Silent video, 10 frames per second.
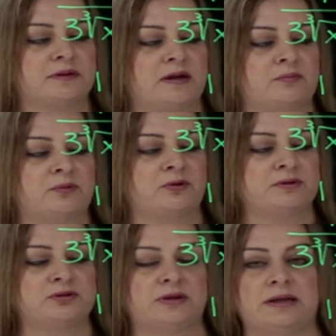I'm
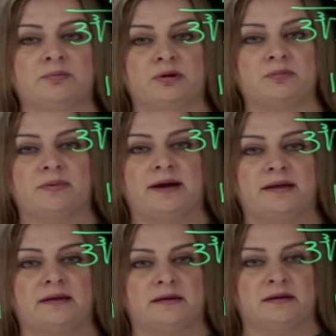going to label
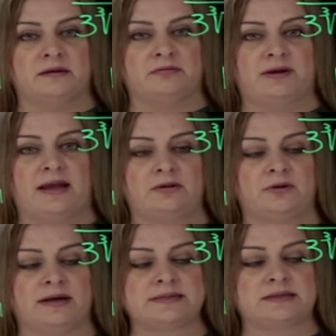my value
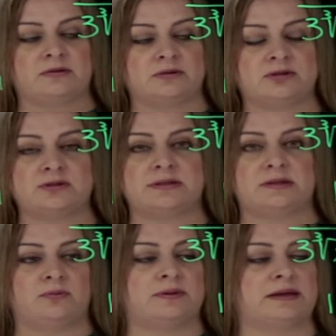x equals to
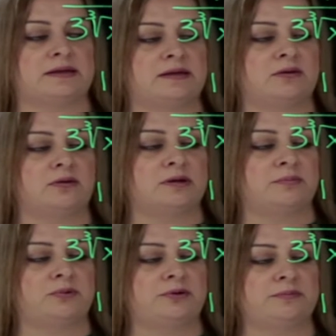0 with a critical
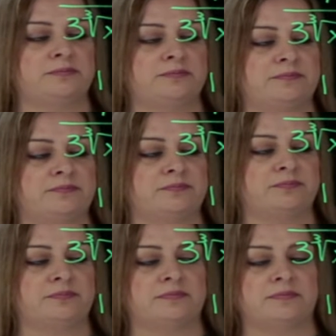number
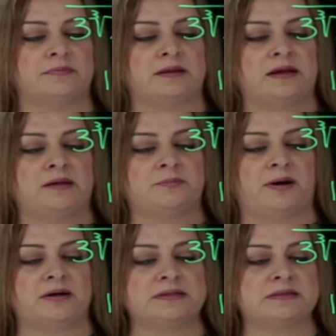and
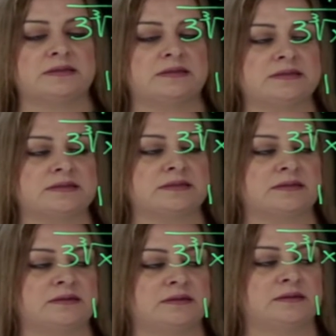box this
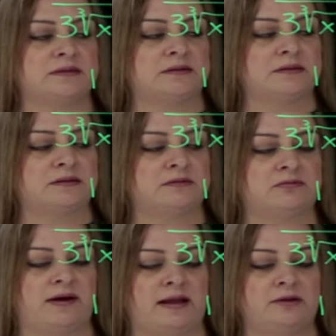
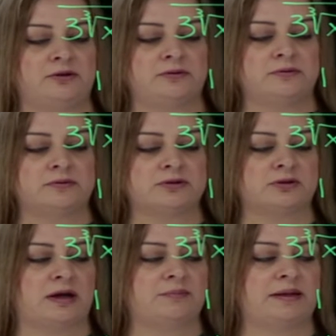value so
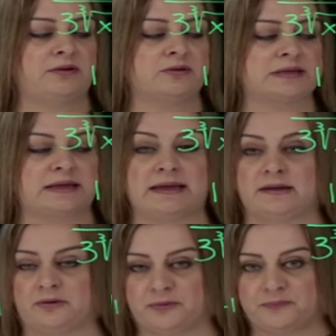I may use it
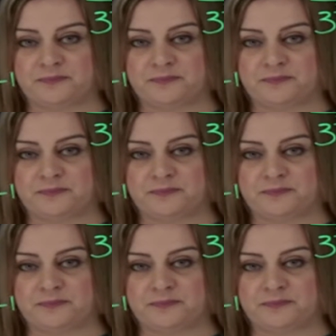later.